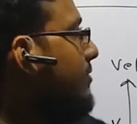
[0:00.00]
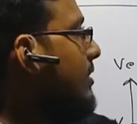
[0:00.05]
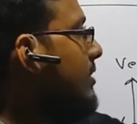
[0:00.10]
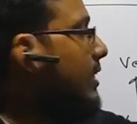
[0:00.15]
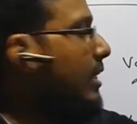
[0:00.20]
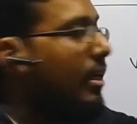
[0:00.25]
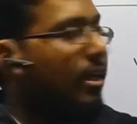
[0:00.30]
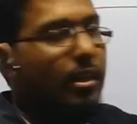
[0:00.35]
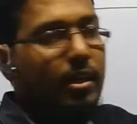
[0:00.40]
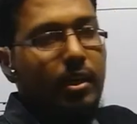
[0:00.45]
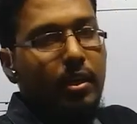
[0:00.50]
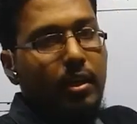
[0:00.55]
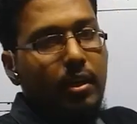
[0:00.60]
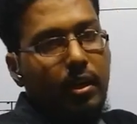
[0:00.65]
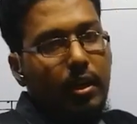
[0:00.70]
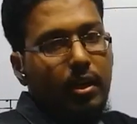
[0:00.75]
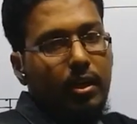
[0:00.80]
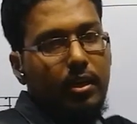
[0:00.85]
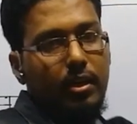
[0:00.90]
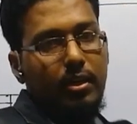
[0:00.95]
with the
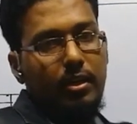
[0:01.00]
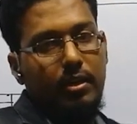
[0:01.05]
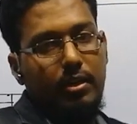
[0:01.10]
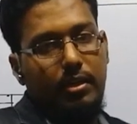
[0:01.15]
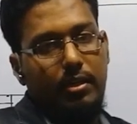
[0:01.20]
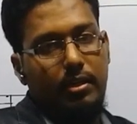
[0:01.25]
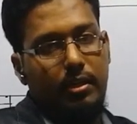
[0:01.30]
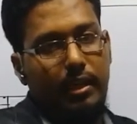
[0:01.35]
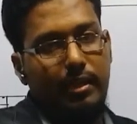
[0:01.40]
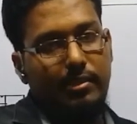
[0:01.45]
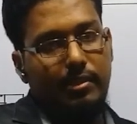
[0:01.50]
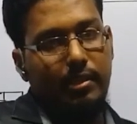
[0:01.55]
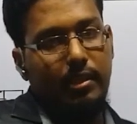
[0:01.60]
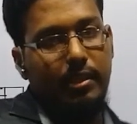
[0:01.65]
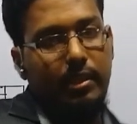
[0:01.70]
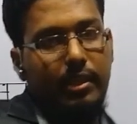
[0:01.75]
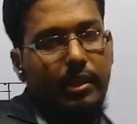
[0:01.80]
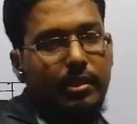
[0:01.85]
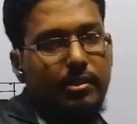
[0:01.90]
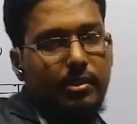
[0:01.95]

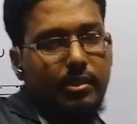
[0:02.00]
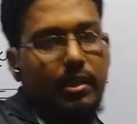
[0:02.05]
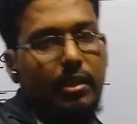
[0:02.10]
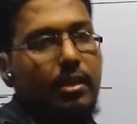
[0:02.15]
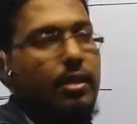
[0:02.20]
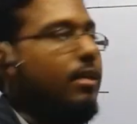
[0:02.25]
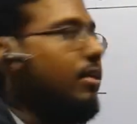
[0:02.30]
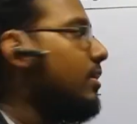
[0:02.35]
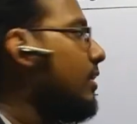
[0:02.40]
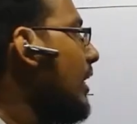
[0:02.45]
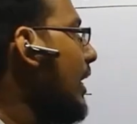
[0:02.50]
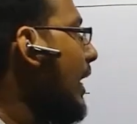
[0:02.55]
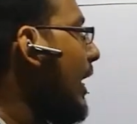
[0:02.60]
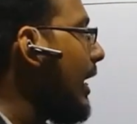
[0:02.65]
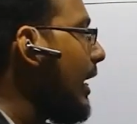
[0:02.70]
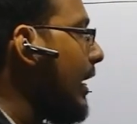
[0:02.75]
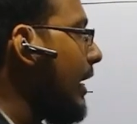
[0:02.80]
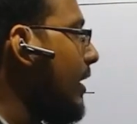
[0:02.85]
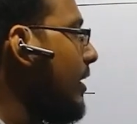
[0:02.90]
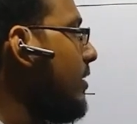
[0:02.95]
acceleration
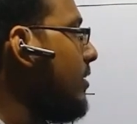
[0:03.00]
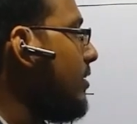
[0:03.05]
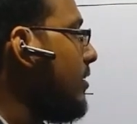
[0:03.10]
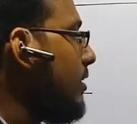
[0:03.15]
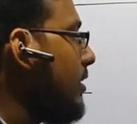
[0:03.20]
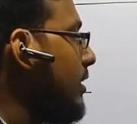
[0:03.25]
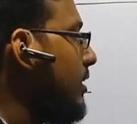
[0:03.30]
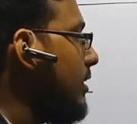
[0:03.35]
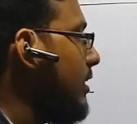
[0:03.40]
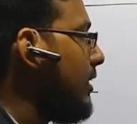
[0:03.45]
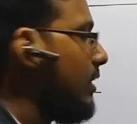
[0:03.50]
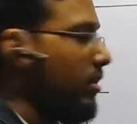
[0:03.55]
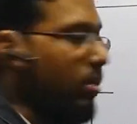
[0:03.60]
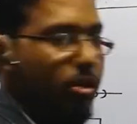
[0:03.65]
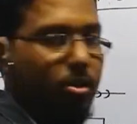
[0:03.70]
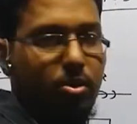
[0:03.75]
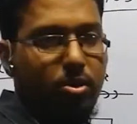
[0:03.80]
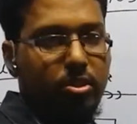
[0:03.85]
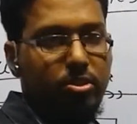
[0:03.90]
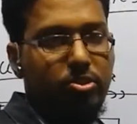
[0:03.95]
a in a
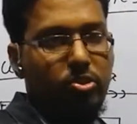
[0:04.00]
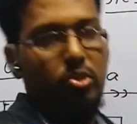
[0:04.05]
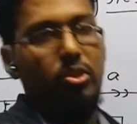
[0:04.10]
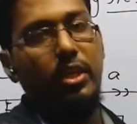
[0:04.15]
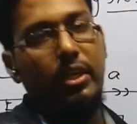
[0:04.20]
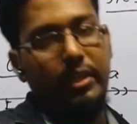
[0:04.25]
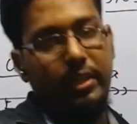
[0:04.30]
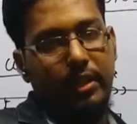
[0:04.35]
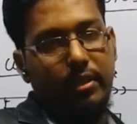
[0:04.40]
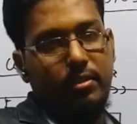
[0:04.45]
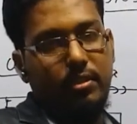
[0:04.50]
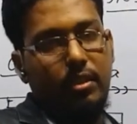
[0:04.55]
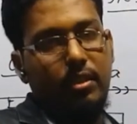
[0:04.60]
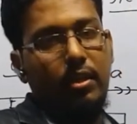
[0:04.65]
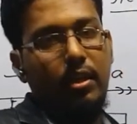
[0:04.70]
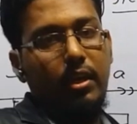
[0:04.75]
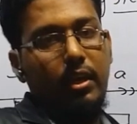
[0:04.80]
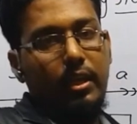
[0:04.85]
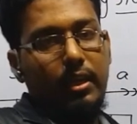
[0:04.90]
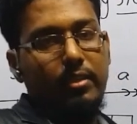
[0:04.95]
horizontal
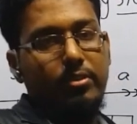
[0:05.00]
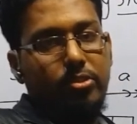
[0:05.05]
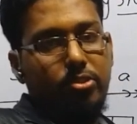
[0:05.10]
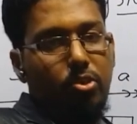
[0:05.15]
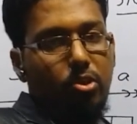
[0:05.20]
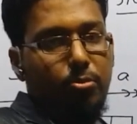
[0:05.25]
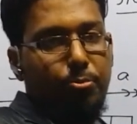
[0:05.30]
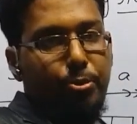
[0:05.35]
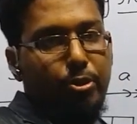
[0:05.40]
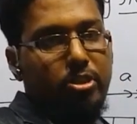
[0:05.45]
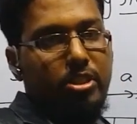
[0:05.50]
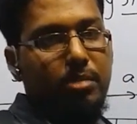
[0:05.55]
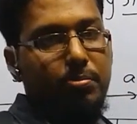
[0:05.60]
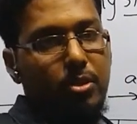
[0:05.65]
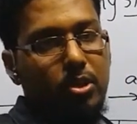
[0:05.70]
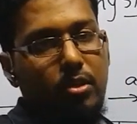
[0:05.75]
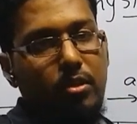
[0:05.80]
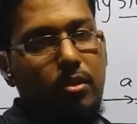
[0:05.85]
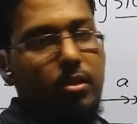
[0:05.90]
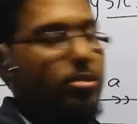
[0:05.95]
direction? It's not
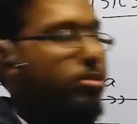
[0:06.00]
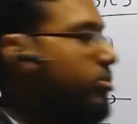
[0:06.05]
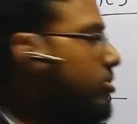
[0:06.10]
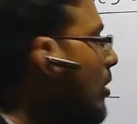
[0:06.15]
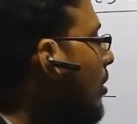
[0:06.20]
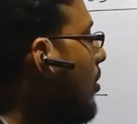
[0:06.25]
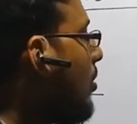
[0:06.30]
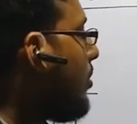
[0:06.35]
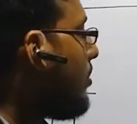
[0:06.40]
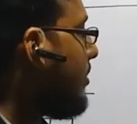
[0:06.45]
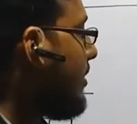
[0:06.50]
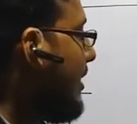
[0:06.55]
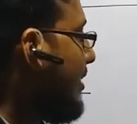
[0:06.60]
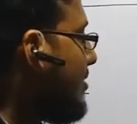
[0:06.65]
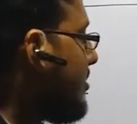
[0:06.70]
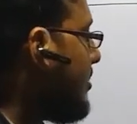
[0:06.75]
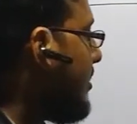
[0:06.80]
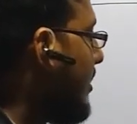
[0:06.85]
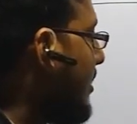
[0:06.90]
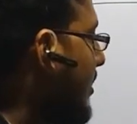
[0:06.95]
possible. So
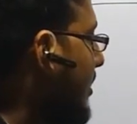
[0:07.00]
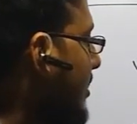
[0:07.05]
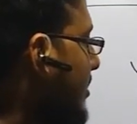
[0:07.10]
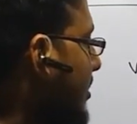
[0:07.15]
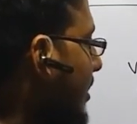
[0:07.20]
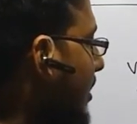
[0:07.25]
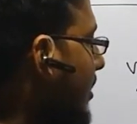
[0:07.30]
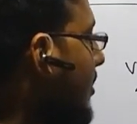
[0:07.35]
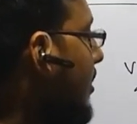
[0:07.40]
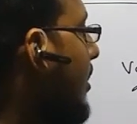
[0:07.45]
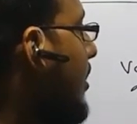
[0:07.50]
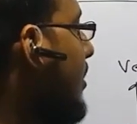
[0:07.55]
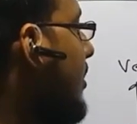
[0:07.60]
that's the reason